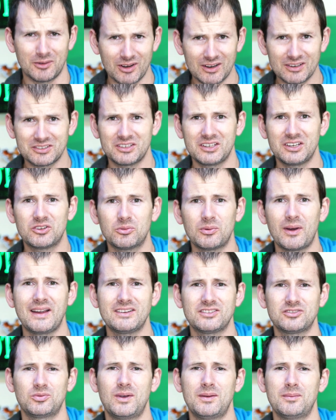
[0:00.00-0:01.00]
They're actually
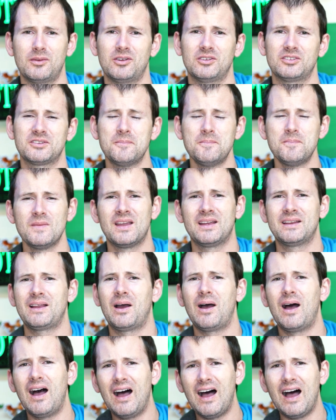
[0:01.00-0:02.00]
great swimmers.
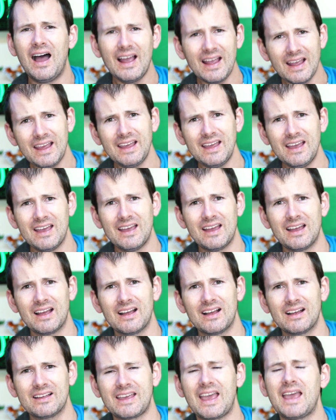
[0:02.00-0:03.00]
Now, I
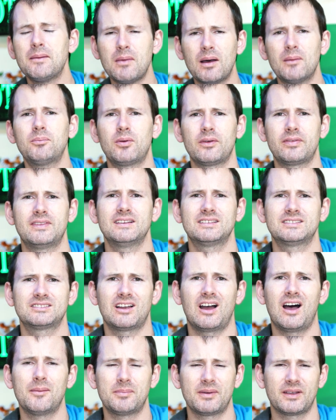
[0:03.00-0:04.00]
came up with this
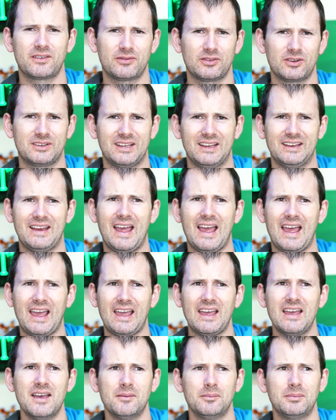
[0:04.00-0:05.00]
topic for
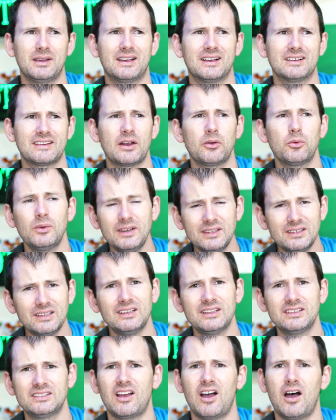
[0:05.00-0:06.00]
today because I
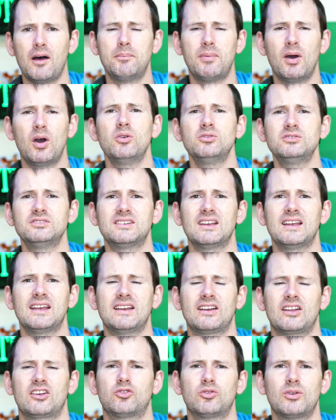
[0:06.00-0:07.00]
recently saw a post
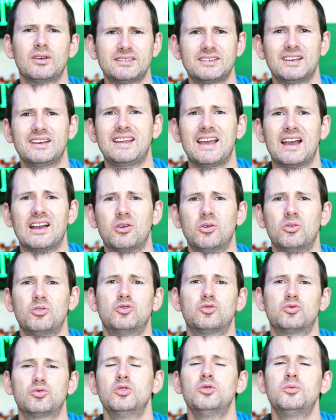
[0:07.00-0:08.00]
in a crested gecko
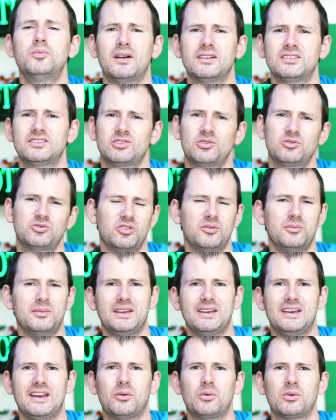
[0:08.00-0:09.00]
group on social
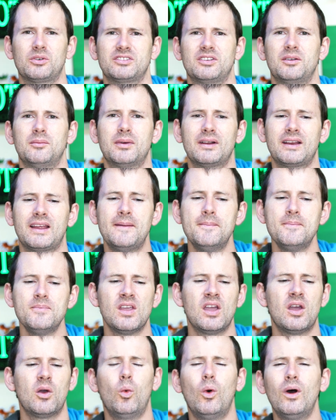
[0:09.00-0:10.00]
media where somebody
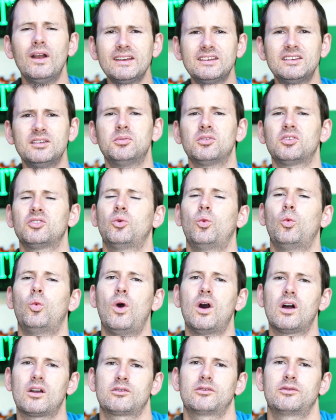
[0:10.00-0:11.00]
wanted to build a
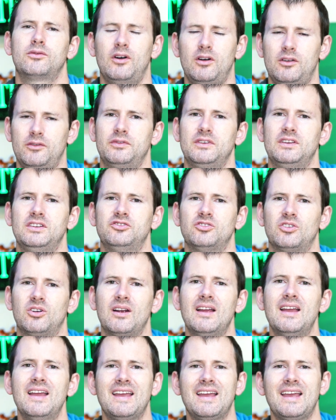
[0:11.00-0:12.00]
waterfall
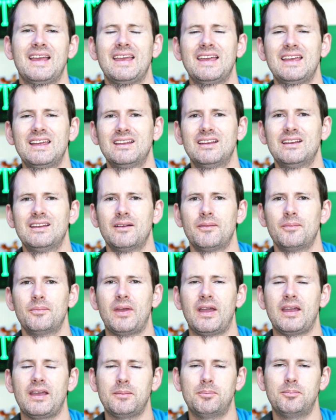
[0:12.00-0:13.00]
feature in
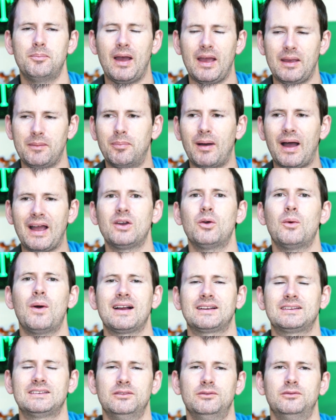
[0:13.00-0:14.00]
a
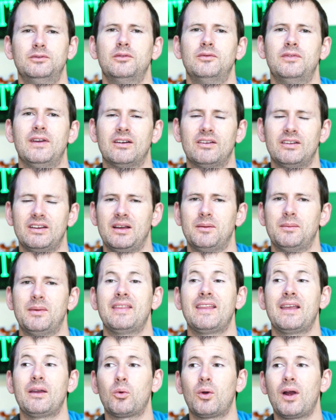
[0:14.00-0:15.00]
bioactive vivarium,
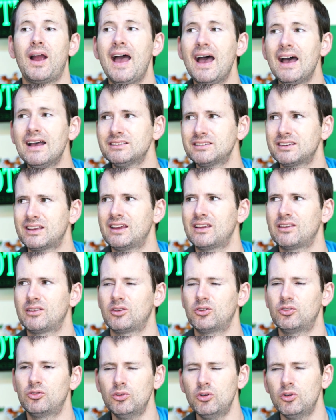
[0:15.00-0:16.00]
and they were asking
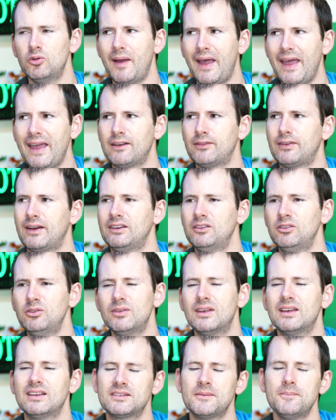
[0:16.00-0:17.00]
the group, hey, if I do
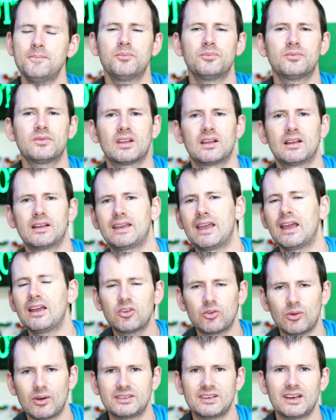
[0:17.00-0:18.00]
this, can
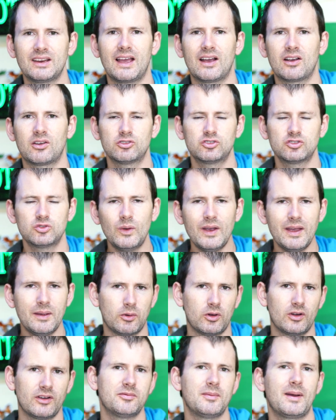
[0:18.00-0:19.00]
crested gecko
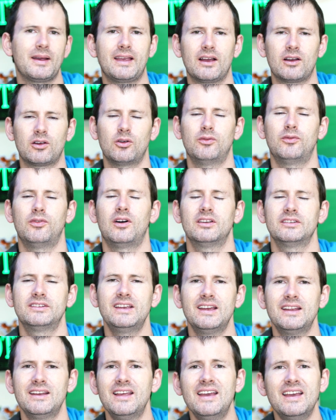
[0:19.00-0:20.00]
swim? Or if my gecko falls
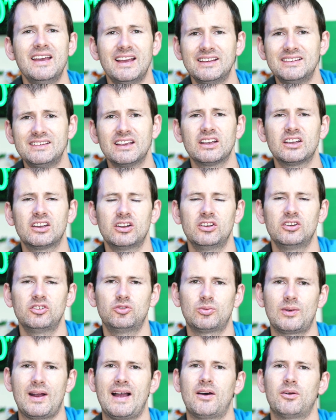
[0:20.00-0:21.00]
in, is it gonna
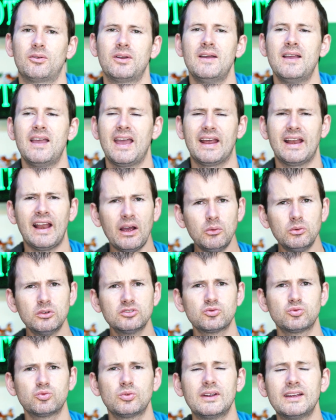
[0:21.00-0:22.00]
drown? And I
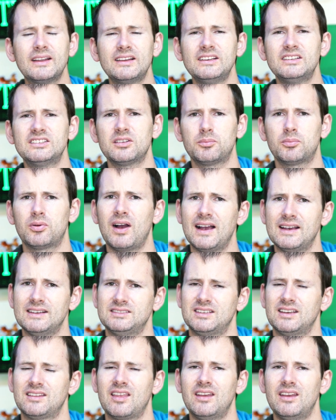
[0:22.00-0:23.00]
was really
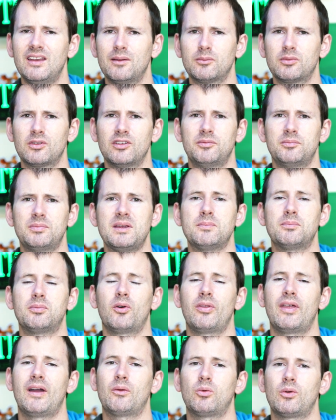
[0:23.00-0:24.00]
surprised at the number of
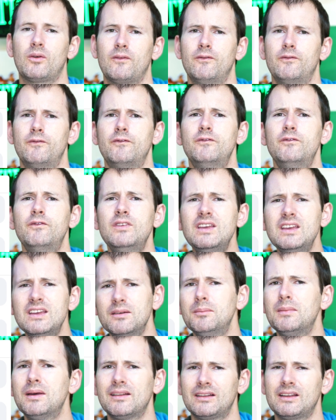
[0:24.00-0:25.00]
people that were
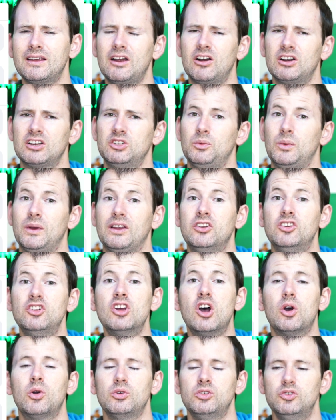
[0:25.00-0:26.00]
vehemently arguing,
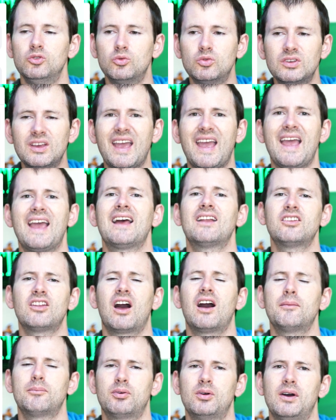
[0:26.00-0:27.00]
no, you
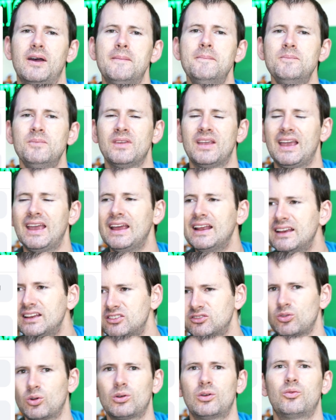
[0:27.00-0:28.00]
cannot put any
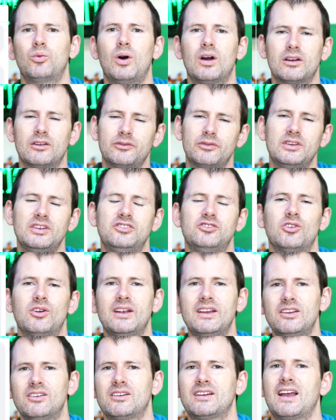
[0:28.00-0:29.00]
sort of water feature
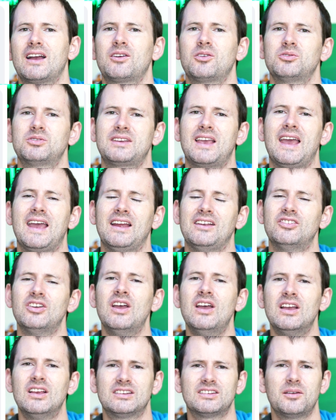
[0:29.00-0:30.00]
in your gecko's cage.
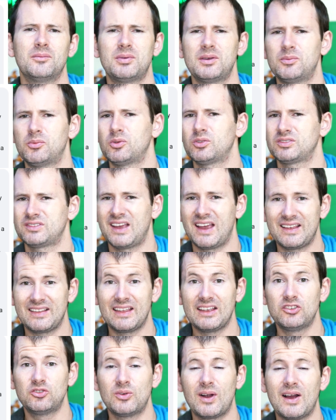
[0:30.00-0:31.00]
Some people were saying
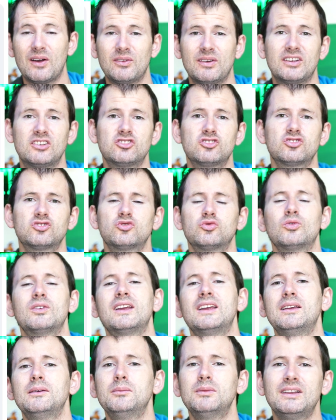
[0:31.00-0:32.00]
they drown
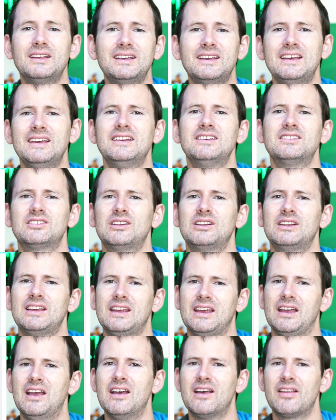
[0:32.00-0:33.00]
extremely
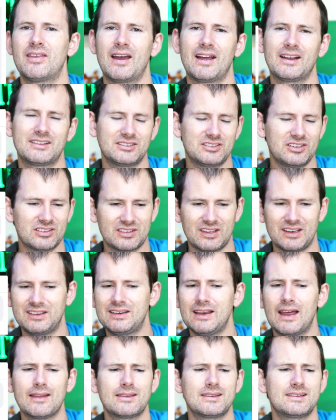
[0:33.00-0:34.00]
easily. That's just a
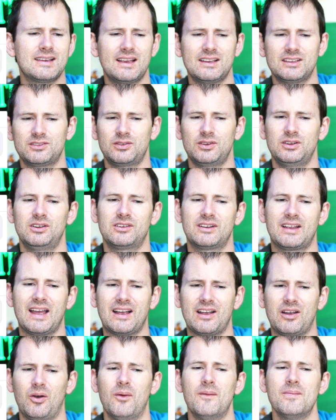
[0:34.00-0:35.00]
death sentence for your
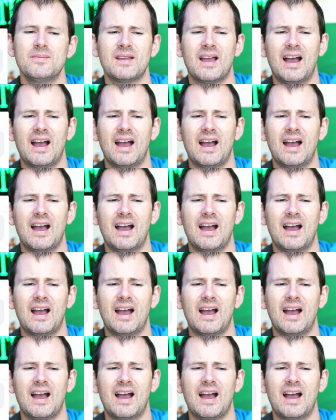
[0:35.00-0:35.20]
gecko.